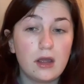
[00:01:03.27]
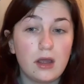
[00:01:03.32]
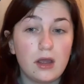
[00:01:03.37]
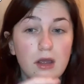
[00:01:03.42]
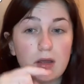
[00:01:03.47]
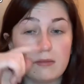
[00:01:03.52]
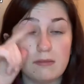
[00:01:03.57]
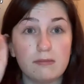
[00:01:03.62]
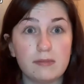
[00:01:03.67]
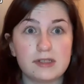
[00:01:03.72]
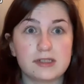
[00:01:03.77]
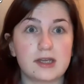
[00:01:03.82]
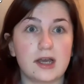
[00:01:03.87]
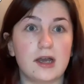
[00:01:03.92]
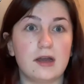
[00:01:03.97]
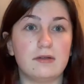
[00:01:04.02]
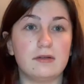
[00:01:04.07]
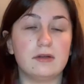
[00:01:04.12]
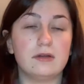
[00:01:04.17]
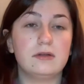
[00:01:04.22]

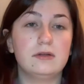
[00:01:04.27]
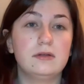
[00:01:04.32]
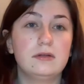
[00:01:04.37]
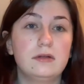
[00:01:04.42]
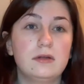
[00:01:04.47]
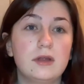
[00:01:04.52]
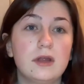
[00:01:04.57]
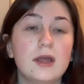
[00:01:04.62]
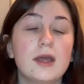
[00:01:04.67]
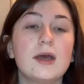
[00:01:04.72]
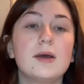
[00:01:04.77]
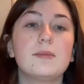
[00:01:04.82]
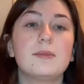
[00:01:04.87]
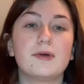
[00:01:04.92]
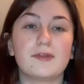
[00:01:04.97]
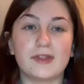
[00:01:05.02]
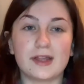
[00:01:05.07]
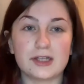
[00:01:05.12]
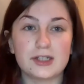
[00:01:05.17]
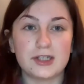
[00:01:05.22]
mascara. But that
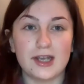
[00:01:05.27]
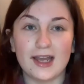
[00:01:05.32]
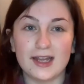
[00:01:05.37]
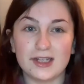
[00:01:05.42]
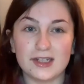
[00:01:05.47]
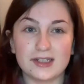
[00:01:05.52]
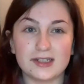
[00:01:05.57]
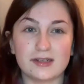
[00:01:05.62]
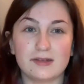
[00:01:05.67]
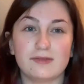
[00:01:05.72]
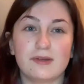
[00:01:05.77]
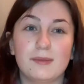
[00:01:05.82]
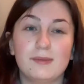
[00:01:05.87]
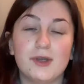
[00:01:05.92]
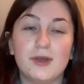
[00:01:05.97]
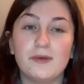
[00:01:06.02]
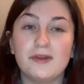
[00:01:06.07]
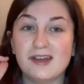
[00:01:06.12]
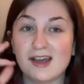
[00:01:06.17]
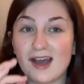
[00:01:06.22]
changes if I'm doing
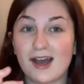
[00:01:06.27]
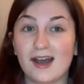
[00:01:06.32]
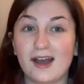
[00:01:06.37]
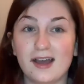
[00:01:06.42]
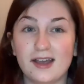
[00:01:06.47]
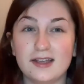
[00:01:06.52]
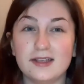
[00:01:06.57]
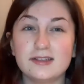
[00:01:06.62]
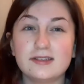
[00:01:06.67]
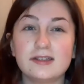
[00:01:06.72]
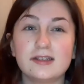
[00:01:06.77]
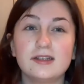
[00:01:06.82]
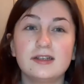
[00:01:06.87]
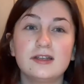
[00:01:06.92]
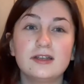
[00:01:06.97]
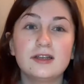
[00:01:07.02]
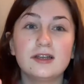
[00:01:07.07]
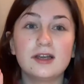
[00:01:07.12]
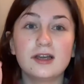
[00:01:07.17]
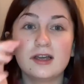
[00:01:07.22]
eyes.
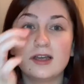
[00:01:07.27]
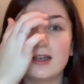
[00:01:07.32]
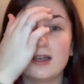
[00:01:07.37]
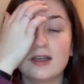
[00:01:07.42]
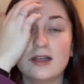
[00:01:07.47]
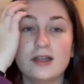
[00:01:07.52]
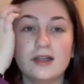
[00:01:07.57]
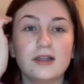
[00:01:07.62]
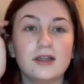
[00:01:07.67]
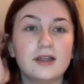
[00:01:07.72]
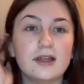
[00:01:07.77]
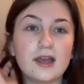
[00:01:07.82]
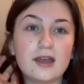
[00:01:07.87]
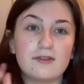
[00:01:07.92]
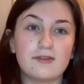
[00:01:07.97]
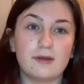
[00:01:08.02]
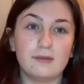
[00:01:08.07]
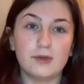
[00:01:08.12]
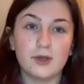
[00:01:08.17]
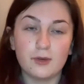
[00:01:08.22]
If I'm
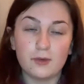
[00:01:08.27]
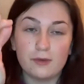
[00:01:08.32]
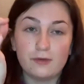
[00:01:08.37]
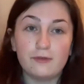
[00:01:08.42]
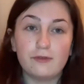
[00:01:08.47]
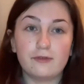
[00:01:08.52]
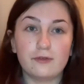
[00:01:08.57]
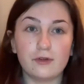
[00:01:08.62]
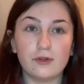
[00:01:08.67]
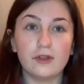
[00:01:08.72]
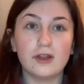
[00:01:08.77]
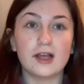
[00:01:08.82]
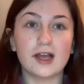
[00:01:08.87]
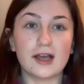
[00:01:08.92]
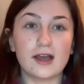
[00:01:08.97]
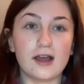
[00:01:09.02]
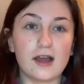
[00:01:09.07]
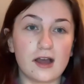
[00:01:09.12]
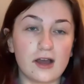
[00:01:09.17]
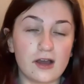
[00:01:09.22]
doing
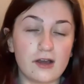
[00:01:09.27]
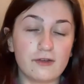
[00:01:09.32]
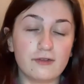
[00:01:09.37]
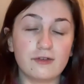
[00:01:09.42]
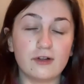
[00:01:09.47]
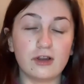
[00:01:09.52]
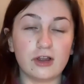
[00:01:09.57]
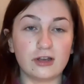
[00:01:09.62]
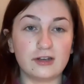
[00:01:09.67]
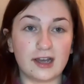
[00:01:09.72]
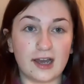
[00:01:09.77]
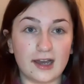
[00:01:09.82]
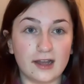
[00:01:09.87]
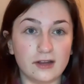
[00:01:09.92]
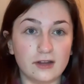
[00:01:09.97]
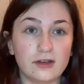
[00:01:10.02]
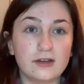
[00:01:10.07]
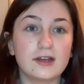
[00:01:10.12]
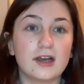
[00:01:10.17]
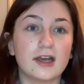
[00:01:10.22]
a full-on eye look,
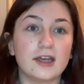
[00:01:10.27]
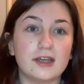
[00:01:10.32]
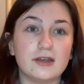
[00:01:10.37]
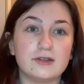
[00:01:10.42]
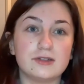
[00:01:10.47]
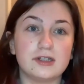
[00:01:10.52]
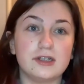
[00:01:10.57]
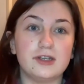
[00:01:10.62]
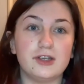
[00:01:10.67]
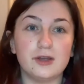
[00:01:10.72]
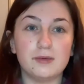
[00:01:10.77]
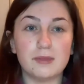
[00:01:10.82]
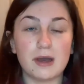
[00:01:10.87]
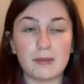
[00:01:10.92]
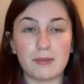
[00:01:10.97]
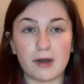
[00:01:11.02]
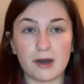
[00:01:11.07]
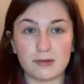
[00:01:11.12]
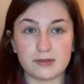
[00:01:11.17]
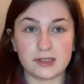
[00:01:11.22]
I usually do my
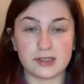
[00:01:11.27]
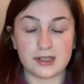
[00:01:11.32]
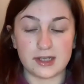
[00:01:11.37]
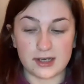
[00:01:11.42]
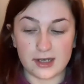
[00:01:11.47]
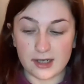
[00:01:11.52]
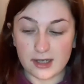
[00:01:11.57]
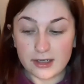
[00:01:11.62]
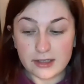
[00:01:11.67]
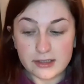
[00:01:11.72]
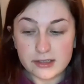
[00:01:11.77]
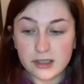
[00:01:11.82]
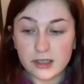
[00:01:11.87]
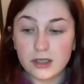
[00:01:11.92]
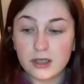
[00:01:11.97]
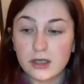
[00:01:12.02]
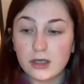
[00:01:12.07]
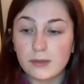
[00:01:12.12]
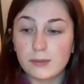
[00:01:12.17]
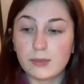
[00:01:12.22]
brows and then eyes.
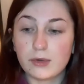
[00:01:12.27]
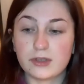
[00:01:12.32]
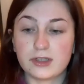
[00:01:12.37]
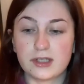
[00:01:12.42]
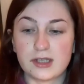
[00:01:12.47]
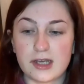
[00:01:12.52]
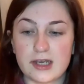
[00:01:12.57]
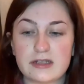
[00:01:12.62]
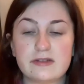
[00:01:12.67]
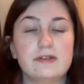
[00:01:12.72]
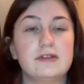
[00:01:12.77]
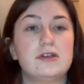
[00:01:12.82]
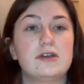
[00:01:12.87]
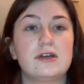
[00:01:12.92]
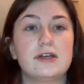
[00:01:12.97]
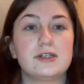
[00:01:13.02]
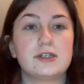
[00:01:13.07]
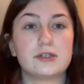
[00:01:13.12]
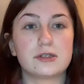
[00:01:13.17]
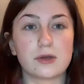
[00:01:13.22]
But today's video is just
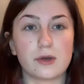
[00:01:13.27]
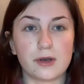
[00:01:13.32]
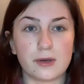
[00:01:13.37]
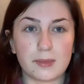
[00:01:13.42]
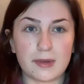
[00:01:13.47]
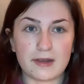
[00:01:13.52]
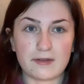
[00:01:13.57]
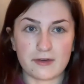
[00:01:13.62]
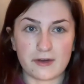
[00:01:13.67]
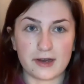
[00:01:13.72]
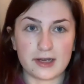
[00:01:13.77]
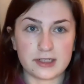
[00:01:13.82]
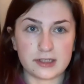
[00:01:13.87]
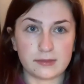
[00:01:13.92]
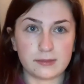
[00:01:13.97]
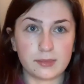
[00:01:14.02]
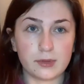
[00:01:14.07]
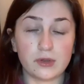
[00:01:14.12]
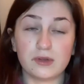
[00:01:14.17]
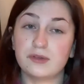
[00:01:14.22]
going to be very
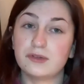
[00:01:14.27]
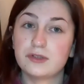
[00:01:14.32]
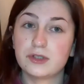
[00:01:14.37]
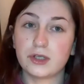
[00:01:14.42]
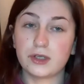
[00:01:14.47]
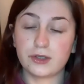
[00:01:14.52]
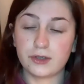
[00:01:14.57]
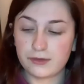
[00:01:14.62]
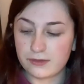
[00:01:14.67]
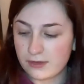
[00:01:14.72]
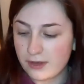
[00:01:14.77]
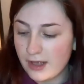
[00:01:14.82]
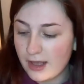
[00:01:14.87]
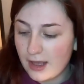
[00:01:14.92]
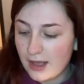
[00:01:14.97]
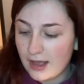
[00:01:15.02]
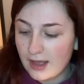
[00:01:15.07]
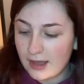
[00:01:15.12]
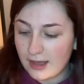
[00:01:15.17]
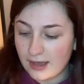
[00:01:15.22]
simple. So
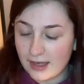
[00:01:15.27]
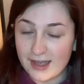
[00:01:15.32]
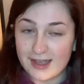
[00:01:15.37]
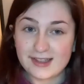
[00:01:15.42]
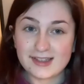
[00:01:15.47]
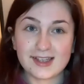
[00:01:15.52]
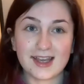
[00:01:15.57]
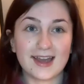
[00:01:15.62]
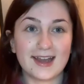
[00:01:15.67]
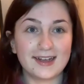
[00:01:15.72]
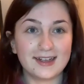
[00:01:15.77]
let's get into the